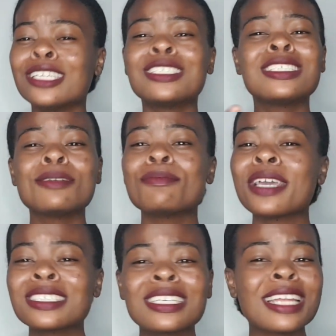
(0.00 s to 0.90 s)
She
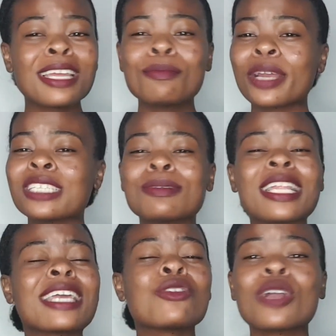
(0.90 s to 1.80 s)
measured 8 bridesmaids.
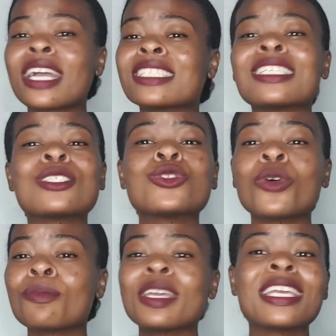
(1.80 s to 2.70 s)
Like, you guys, it's
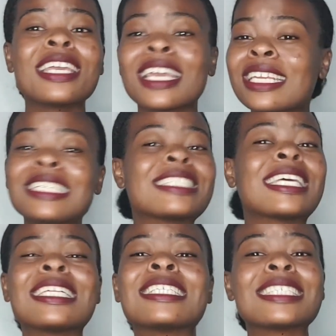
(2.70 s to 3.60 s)
not making any
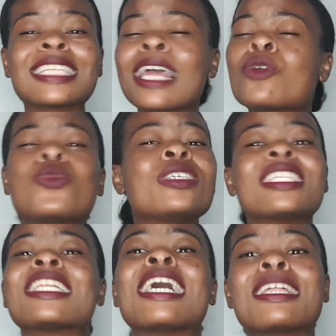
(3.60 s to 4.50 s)
sense. Like, who's
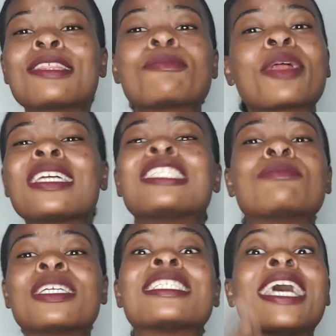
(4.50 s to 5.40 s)
the 9th
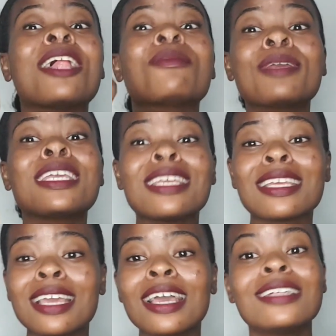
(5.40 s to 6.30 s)
bridesmaid? Tell
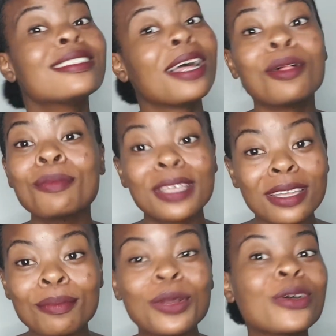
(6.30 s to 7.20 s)
me,
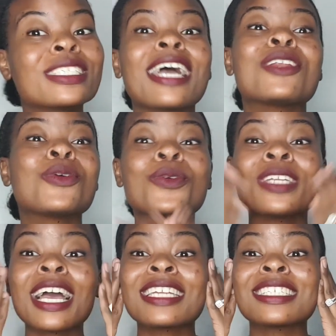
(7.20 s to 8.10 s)
because I
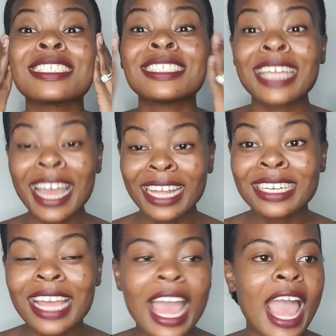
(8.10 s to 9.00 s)
don't
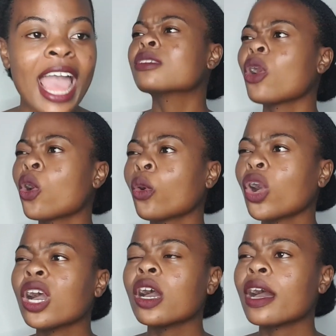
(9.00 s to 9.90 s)
understand.
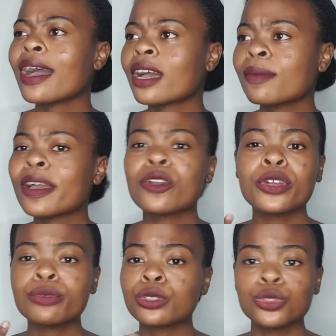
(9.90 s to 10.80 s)
So I go
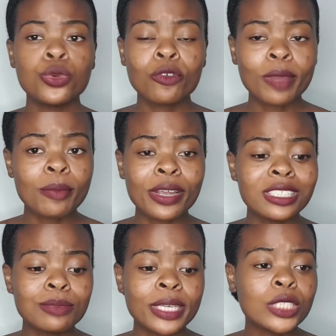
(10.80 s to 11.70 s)
in with 2 of my
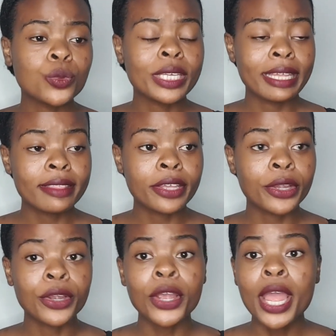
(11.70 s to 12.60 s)
bridesmaids. We get
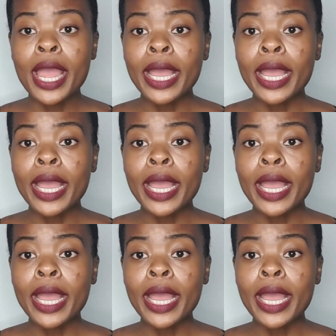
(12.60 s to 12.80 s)
there,